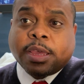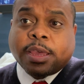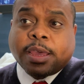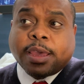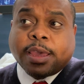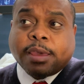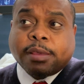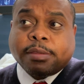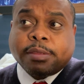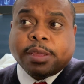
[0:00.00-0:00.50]

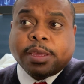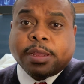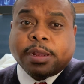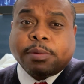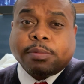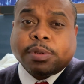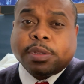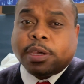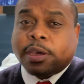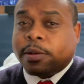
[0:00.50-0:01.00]
And then
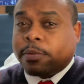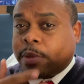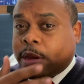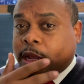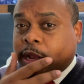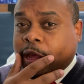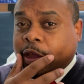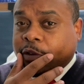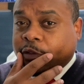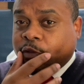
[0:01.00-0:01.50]
I'm done by
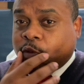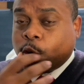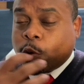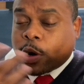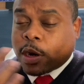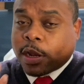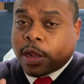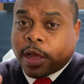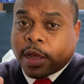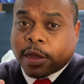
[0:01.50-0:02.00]
like 4
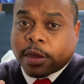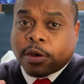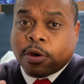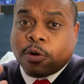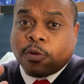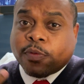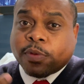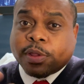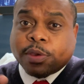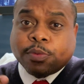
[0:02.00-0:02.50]
o'clock.
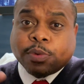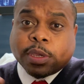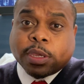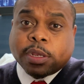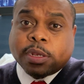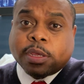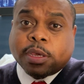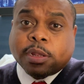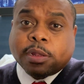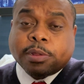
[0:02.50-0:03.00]
Hopefully we get
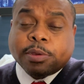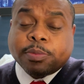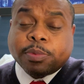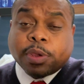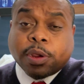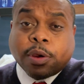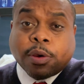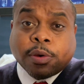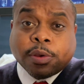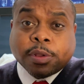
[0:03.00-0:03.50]
done a little bit
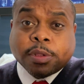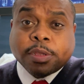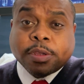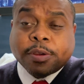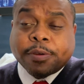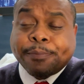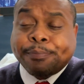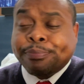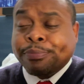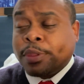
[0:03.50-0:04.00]

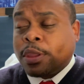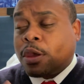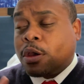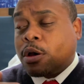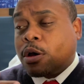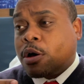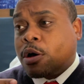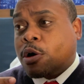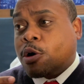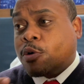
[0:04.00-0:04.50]
earlier.
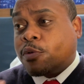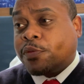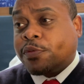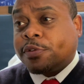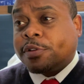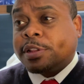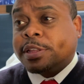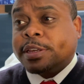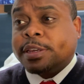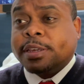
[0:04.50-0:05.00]

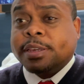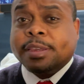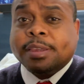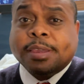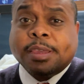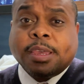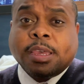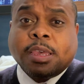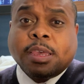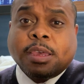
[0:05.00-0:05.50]
Hopefully
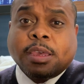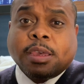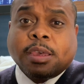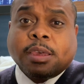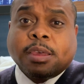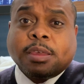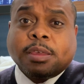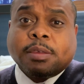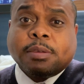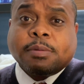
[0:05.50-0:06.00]

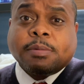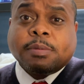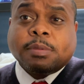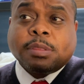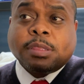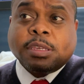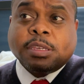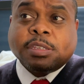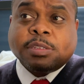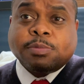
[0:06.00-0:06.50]

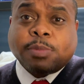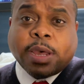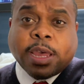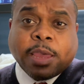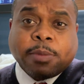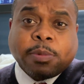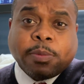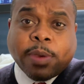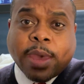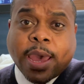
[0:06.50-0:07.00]
these
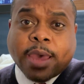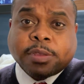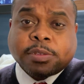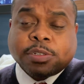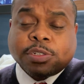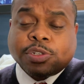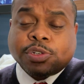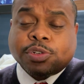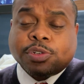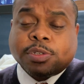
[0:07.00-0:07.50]
Miami
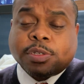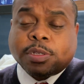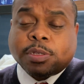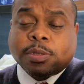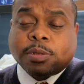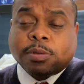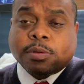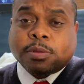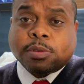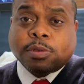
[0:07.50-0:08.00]
passengers,
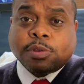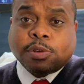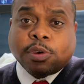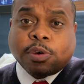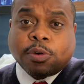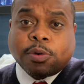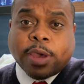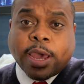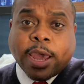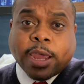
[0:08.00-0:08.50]
you
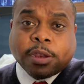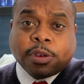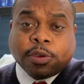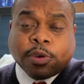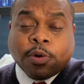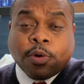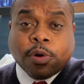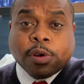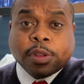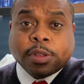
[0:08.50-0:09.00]
know, act
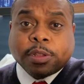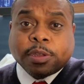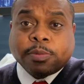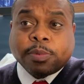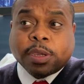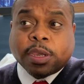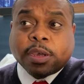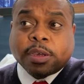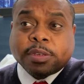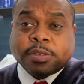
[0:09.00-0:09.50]
accordingly,
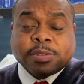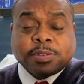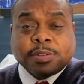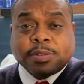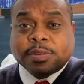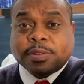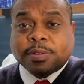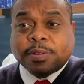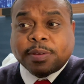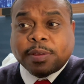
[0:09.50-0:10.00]

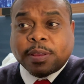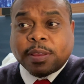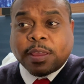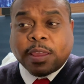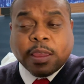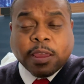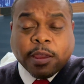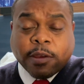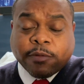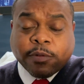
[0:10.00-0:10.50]
because
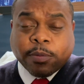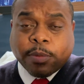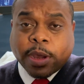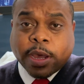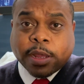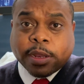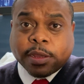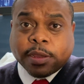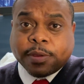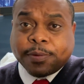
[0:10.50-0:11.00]

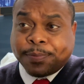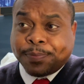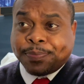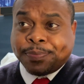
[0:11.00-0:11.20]
everybody